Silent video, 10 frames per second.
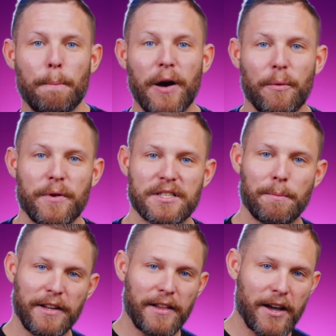but when
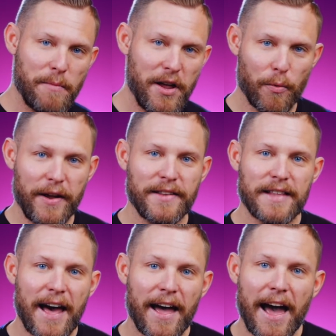somebody like me reads
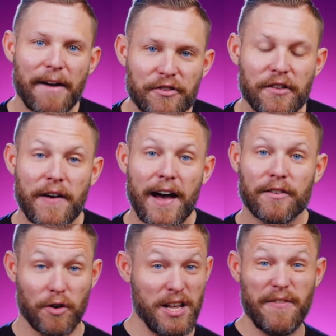that after the
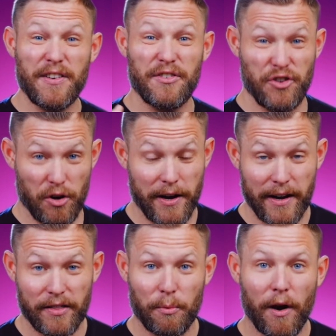fact or even during
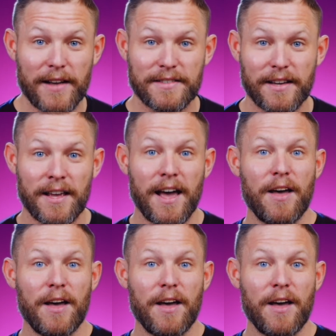in the process,